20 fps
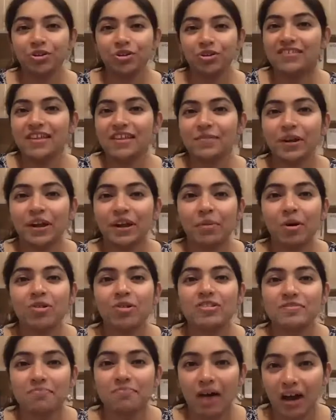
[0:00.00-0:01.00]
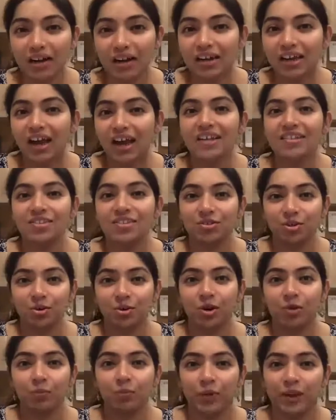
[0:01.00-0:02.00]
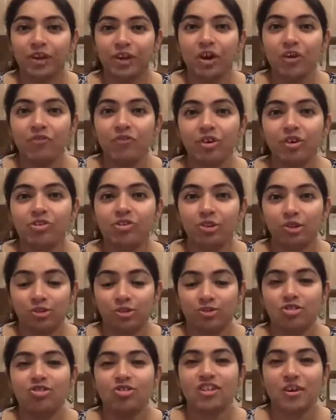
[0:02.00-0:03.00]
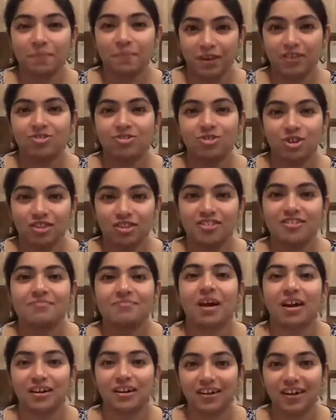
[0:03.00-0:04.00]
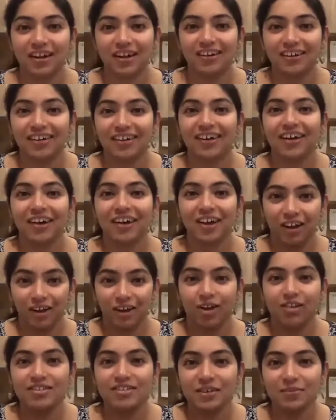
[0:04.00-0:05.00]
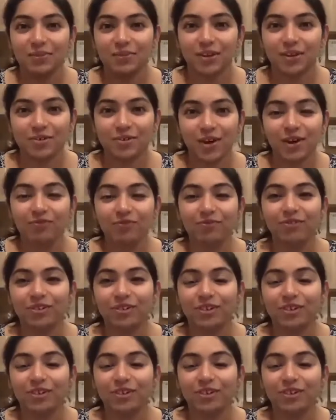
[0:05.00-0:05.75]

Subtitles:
us a bit about smart cards? Many of your solutions are based on the smart card concept that you have.